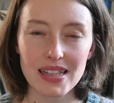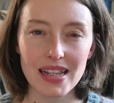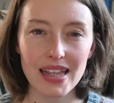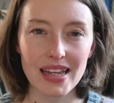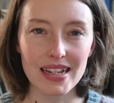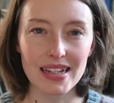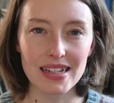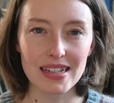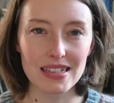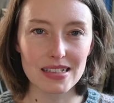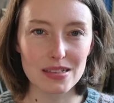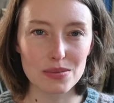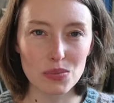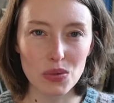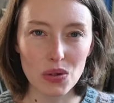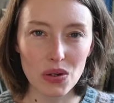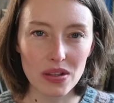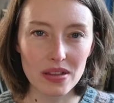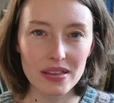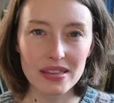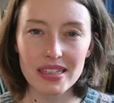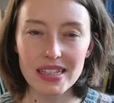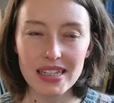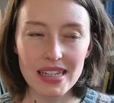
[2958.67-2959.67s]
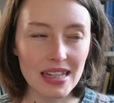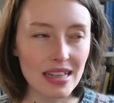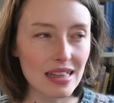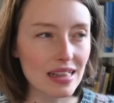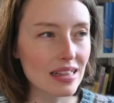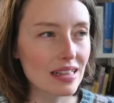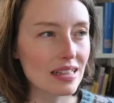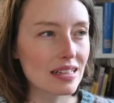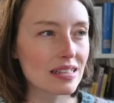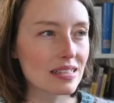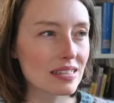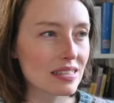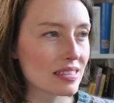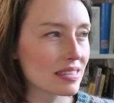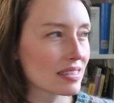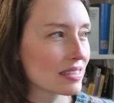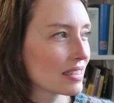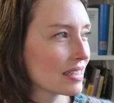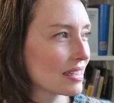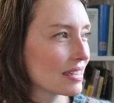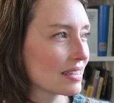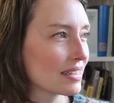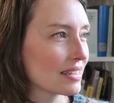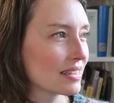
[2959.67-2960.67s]
like small needles
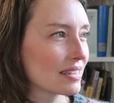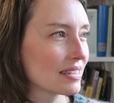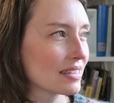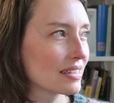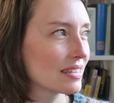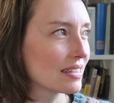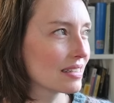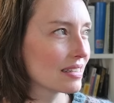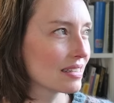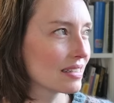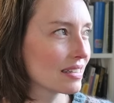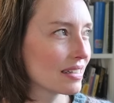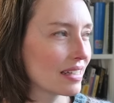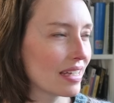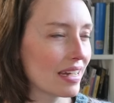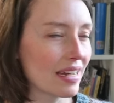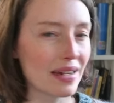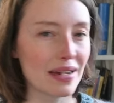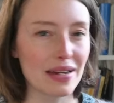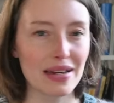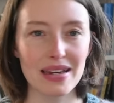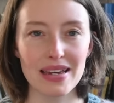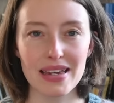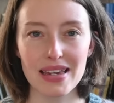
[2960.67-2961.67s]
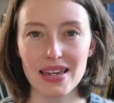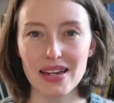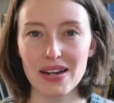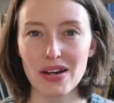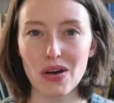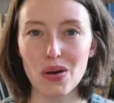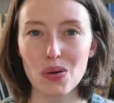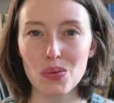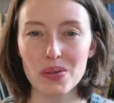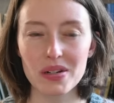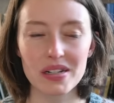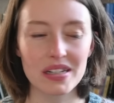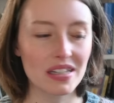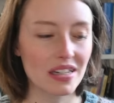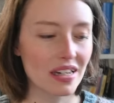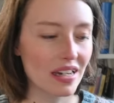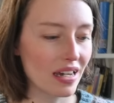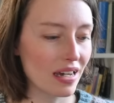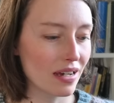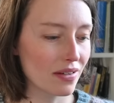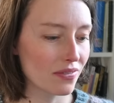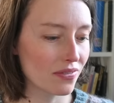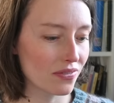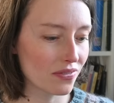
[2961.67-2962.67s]
and yeah I already
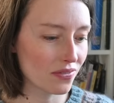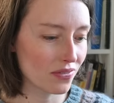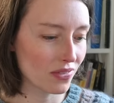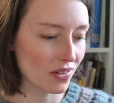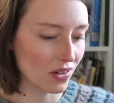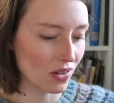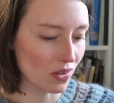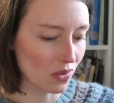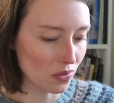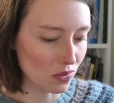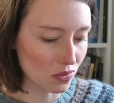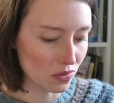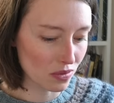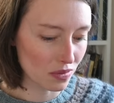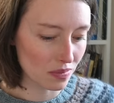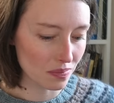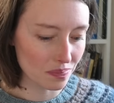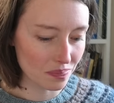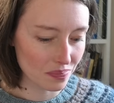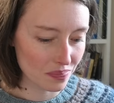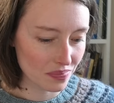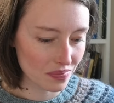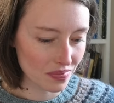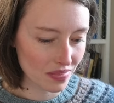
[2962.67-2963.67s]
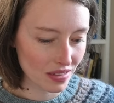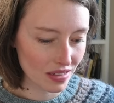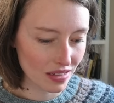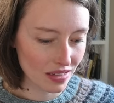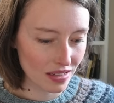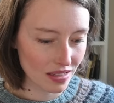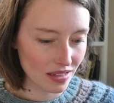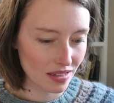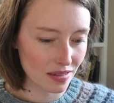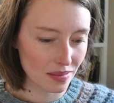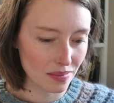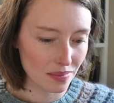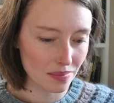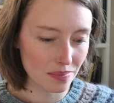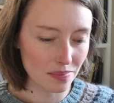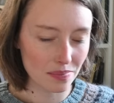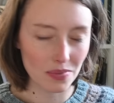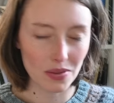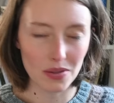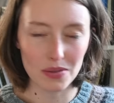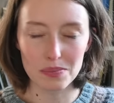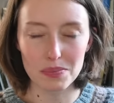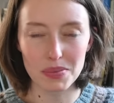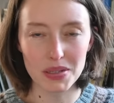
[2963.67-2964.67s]
have a whole
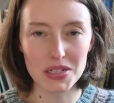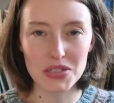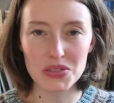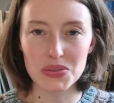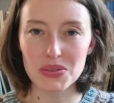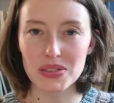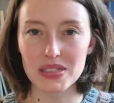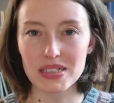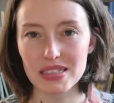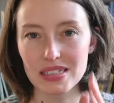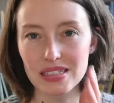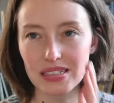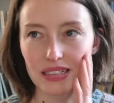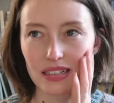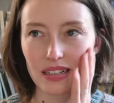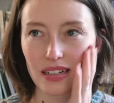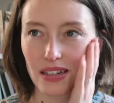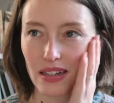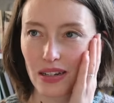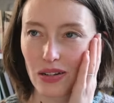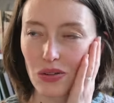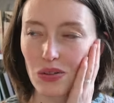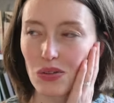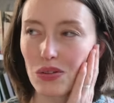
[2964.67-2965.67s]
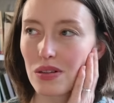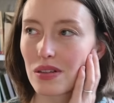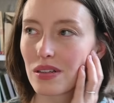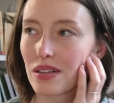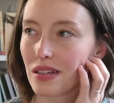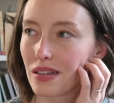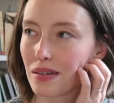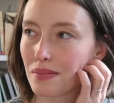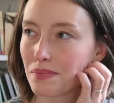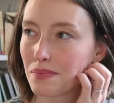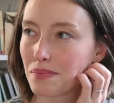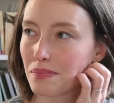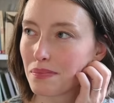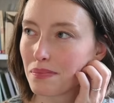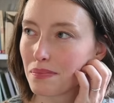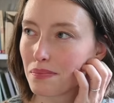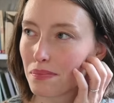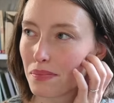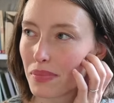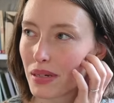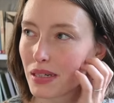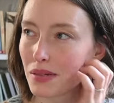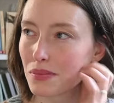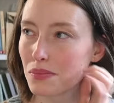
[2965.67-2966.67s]
on Pinterest a whole um,
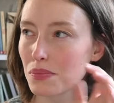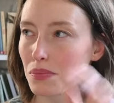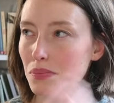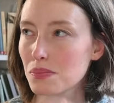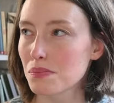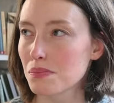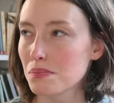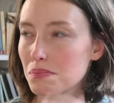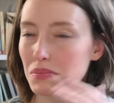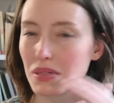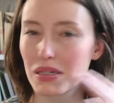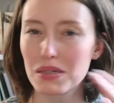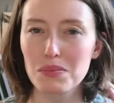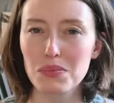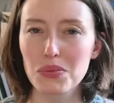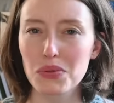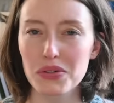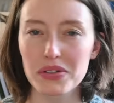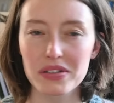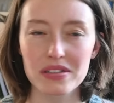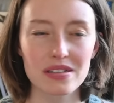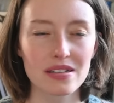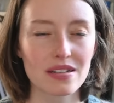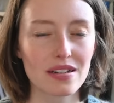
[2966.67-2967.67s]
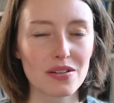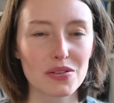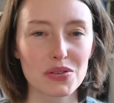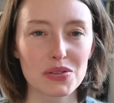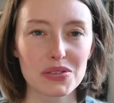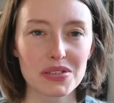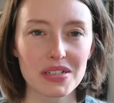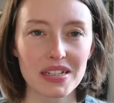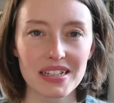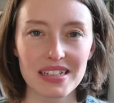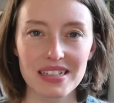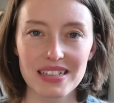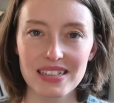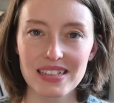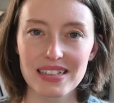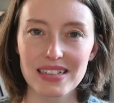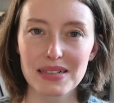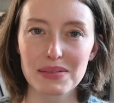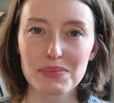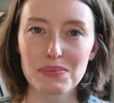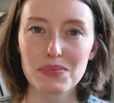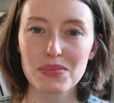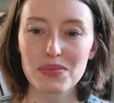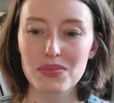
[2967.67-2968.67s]
pin pinboard how to say it
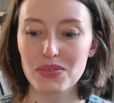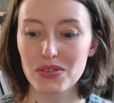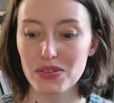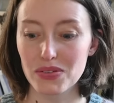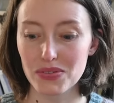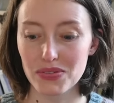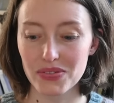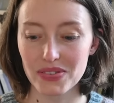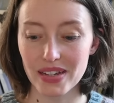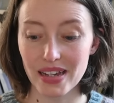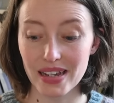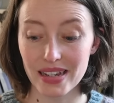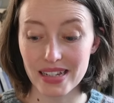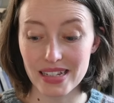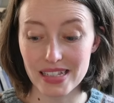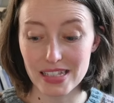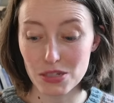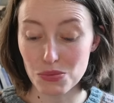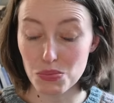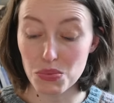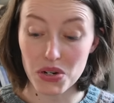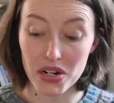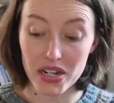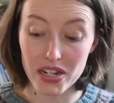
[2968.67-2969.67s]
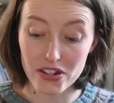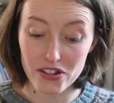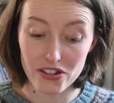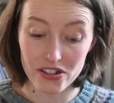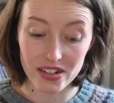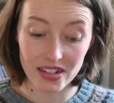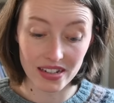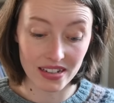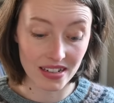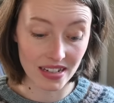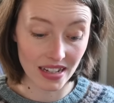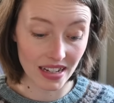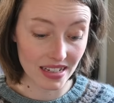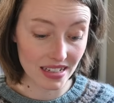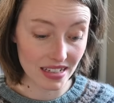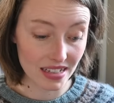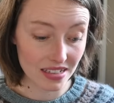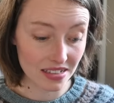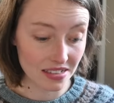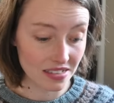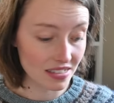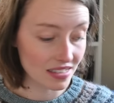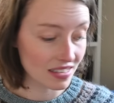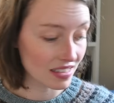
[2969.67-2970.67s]
um, with inspiration and
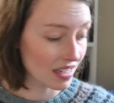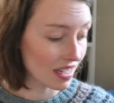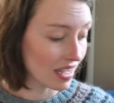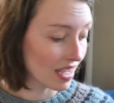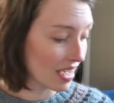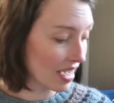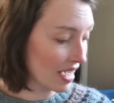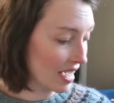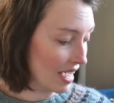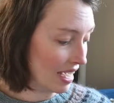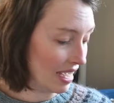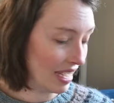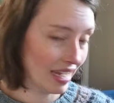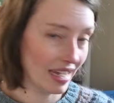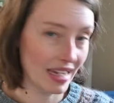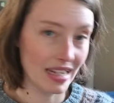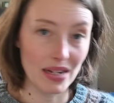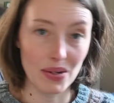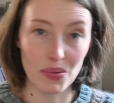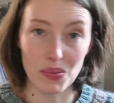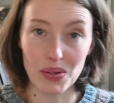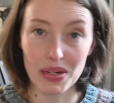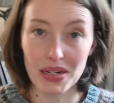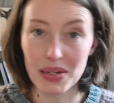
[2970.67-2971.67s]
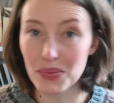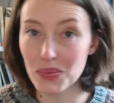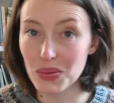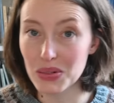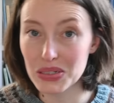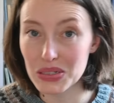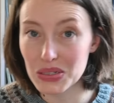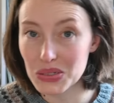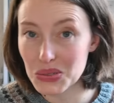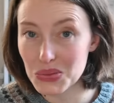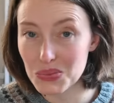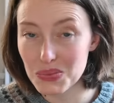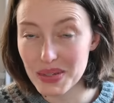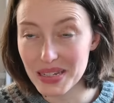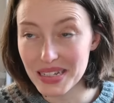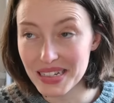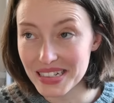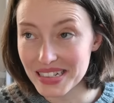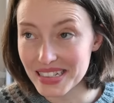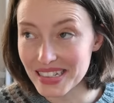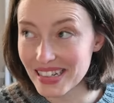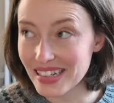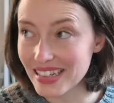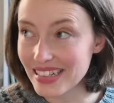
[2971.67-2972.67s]
ideas and I really want to
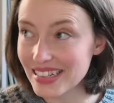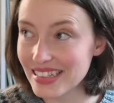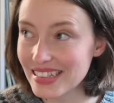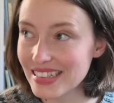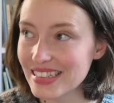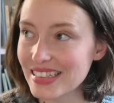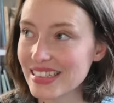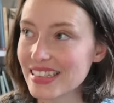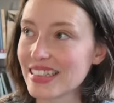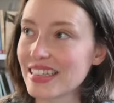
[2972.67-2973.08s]
make that